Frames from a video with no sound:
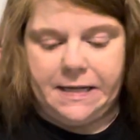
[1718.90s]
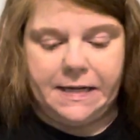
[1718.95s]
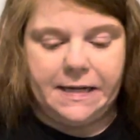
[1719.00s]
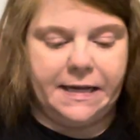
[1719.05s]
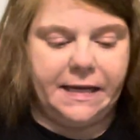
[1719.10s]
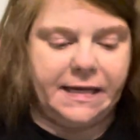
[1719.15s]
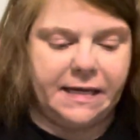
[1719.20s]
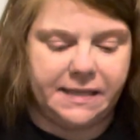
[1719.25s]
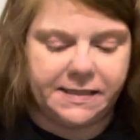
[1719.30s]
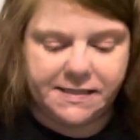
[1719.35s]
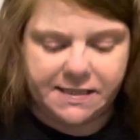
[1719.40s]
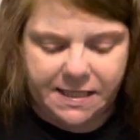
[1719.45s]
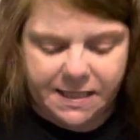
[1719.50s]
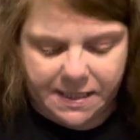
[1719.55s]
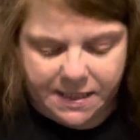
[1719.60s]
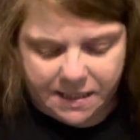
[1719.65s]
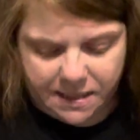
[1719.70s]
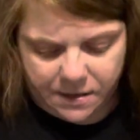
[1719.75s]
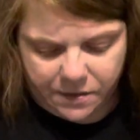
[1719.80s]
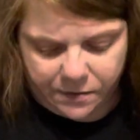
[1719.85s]
It
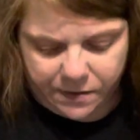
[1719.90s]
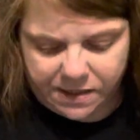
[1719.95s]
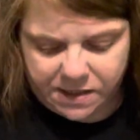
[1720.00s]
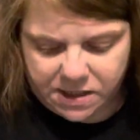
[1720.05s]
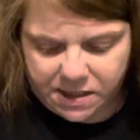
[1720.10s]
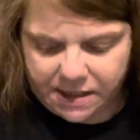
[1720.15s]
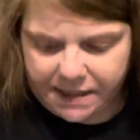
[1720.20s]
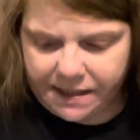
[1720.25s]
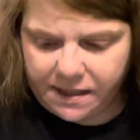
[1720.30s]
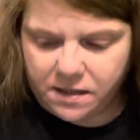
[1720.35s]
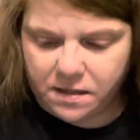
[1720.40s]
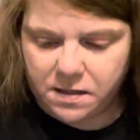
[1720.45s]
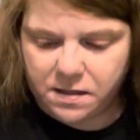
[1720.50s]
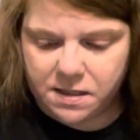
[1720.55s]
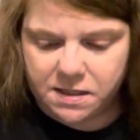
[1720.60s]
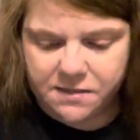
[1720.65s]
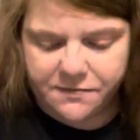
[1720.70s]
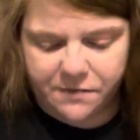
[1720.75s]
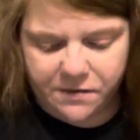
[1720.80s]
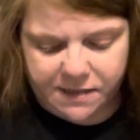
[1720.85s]
originally
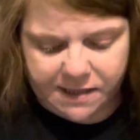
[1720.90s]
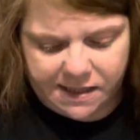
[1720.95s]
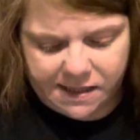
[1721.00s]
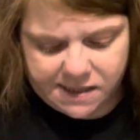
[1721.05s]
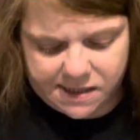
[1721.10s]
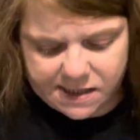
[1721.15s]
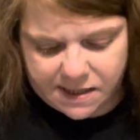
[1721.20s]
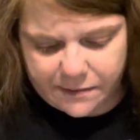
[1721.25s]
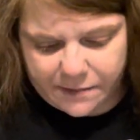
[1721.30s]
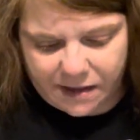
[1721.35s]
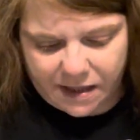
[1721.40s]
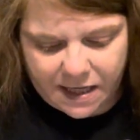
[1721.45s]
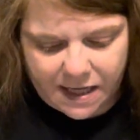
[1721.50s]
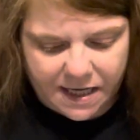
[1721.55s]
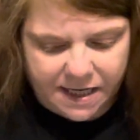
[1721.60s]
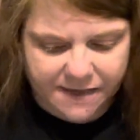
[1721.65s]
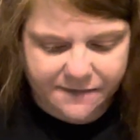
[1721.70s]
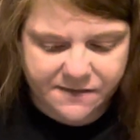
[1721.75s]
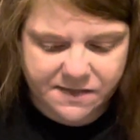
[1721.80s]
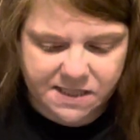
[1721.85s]
calls for these to be
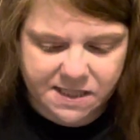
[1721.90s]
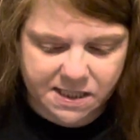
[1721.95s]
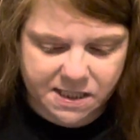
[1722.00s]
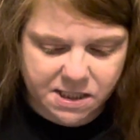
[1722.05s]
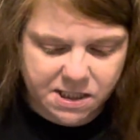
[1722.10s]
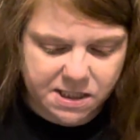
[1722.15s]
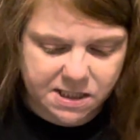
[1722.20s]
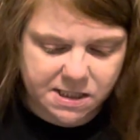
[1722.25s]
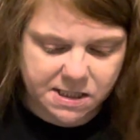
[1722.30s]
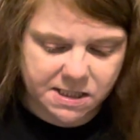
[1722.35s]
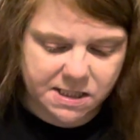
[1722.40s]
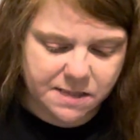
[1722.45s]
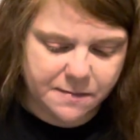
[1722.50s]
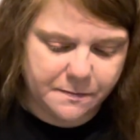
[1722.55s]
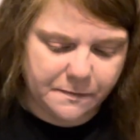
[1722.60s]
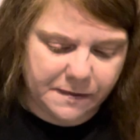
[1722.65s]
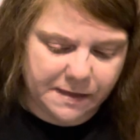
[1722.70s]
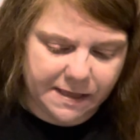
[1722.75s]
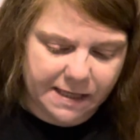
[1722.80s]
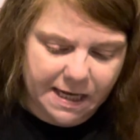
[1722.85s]
half stitches,
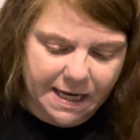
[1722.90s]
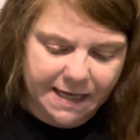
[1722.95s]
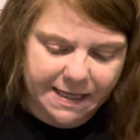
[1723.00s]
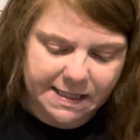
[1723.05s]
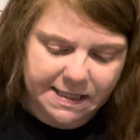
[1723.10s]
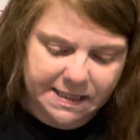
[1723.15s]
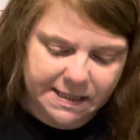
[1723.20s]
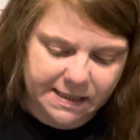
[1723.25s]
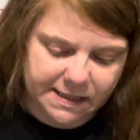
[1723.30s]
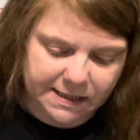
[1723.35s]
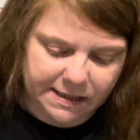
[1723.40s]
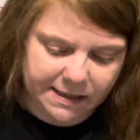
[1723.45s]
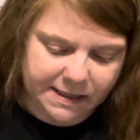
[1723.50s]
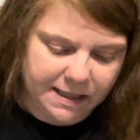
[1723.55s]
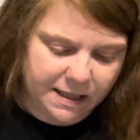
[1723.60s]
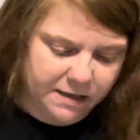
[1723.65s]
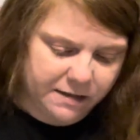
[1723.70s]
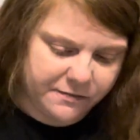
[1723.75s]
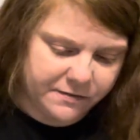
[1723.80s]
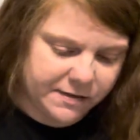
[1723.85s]
but I didn't
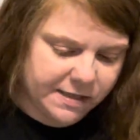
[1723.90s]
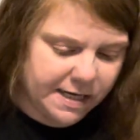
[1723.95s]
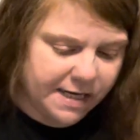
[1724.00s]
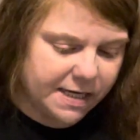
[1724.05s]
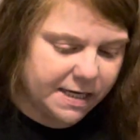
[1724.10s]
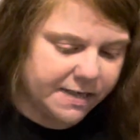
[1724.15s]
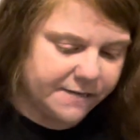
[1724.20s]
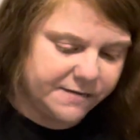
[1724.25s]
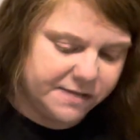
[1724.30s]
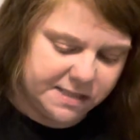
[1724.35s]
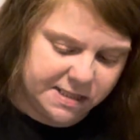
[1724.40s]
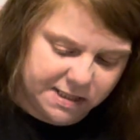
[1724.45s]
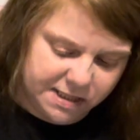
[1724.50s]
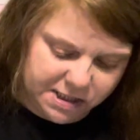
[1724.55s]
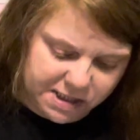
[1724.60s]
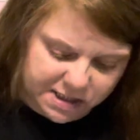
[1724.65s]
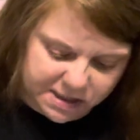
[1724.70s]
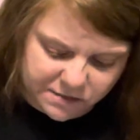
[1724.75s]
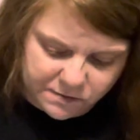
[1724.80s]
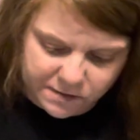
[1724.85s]
care for the half
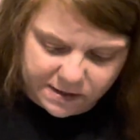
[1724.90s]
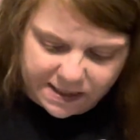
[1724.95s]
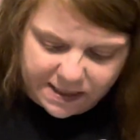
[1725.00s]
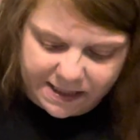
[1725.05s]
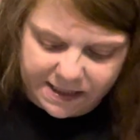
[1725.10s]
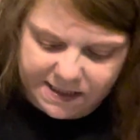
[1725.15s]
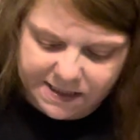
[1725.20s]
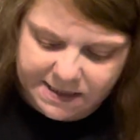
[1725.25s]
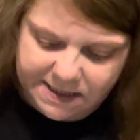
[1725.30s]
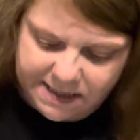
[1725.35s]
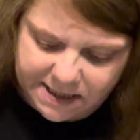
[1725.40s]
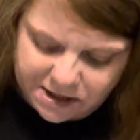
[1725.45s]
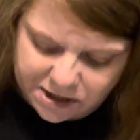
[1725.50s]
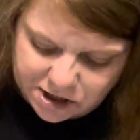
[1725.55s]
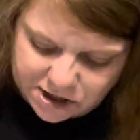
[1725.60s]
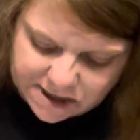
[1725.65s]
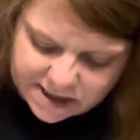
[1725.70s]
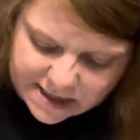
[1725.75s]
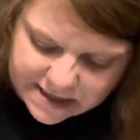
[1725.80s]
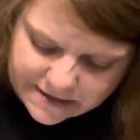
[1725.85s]
stitches when I
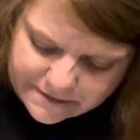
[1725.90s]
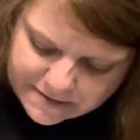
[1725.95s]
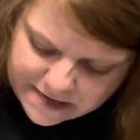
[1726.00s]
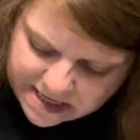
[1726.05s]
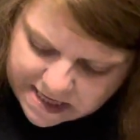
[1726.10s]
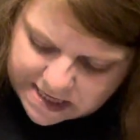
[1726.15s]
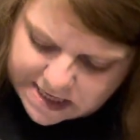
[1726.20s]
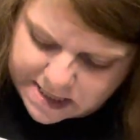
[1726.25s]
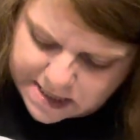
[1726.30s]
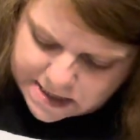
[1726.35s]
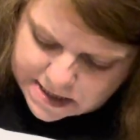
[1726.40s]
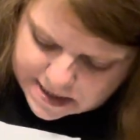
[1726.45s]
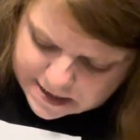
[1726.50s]
stitched them in.